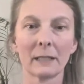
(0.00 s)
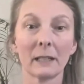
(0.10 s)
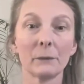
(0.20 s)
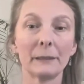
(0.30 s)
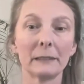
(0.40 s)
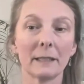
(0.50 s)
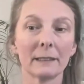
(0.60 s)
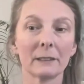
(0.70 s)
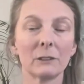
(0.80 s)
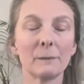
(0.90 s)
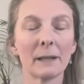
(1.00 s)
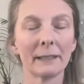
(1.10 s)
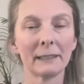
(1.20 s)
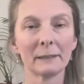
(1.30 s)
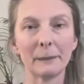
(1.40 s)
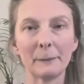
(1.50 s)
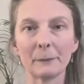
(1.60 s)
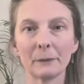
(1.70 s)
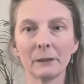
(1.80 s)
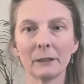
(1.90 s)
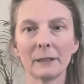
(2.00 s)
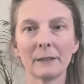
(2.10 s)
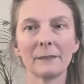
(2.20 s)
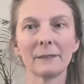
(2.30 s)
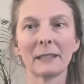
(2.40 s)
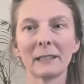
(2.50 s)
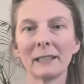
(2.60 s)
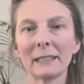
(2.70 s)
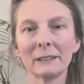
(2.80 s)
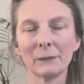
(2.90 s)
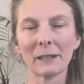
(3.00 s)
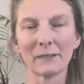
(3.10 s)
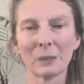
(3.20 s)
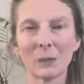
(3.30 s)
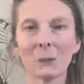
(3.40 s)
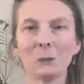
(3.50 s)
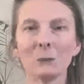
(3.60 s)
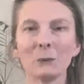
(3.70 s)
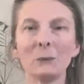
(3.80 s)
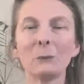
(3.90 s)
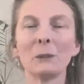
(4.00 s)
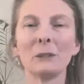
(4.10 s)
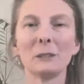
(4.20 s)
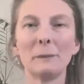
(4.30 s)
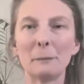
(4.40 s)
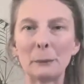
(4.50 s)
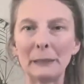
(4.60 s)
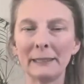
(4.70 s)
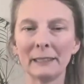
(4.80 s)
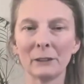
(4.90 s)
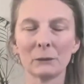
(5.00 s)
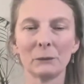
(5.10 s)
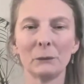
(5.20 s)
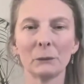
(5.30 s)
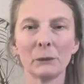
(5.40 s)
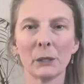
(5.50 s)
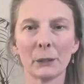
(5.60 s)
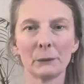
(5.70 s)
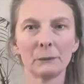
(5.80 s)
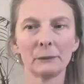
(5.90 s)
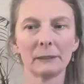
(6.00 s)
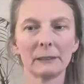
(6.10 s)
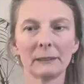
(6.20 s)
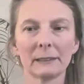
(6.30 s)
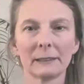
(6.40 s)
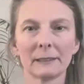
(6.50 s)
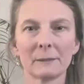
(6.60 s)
And I always like to remind people that unless you have a cold, you want to be breathing through your nose.